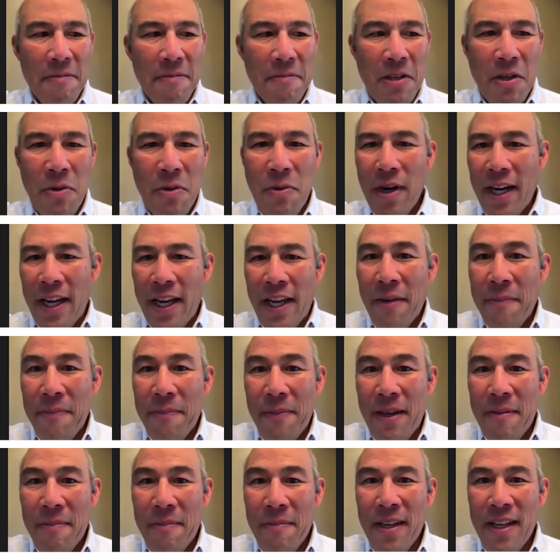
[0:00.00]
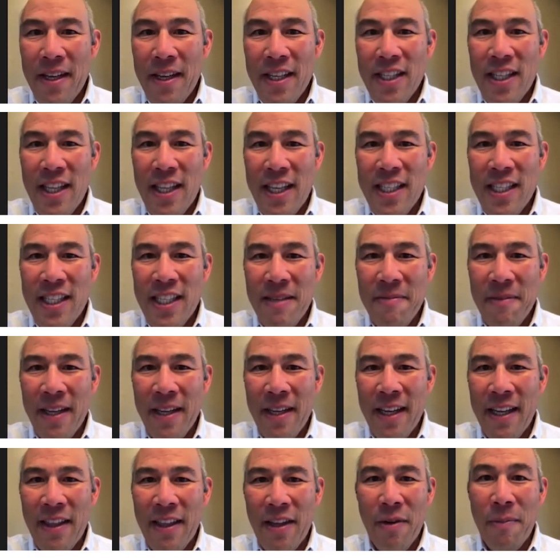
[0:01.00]
you want to help them because they seem
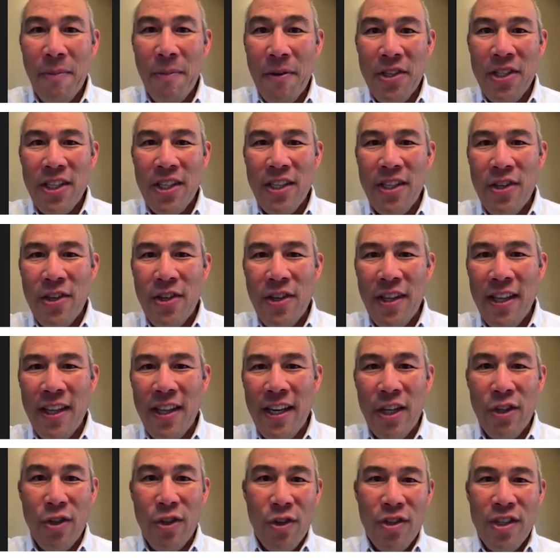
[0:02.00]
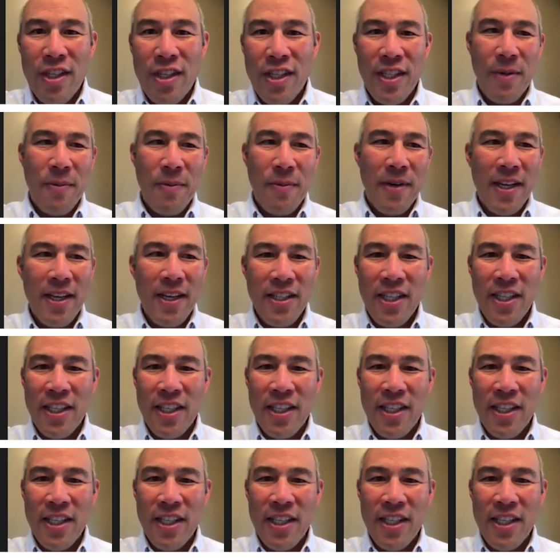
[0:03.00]
like they're a person you can then introduce to someone else,